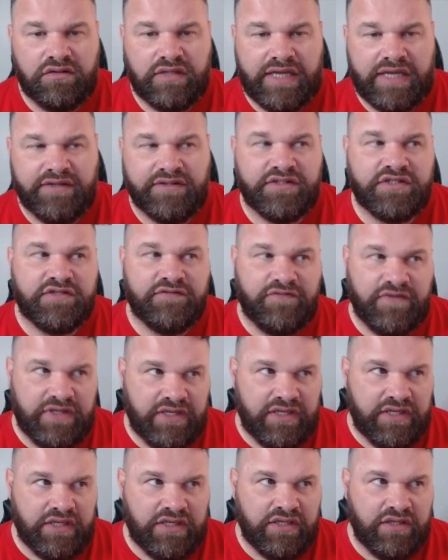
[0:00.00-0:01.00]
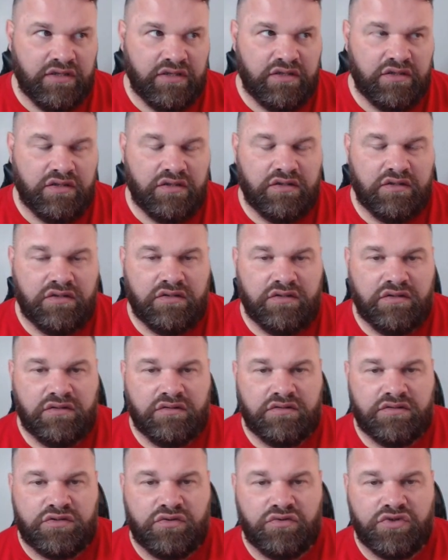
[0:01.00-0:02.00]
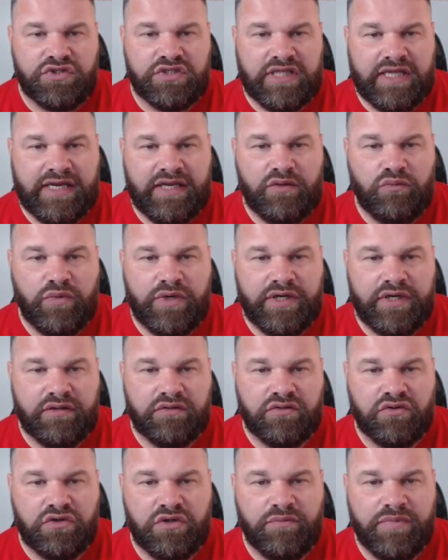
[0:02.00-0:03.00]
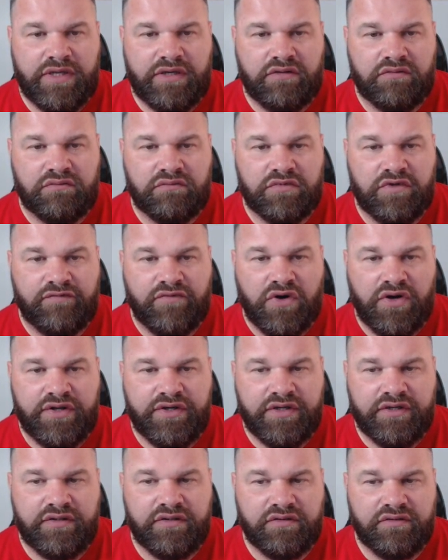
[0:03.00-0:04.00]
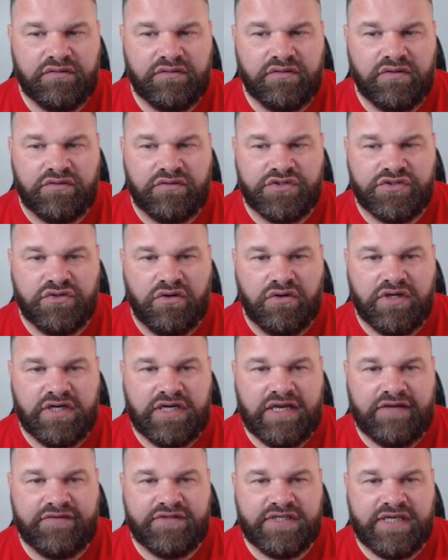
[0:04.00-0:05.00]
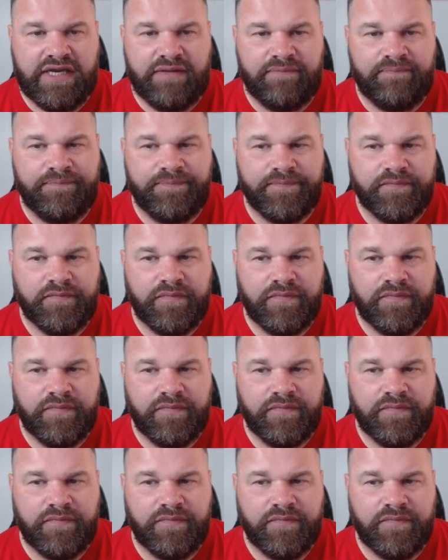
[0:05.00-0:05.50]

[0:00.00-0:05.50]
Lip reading: Ends the touchline when it could have been avoided on stroke at half time.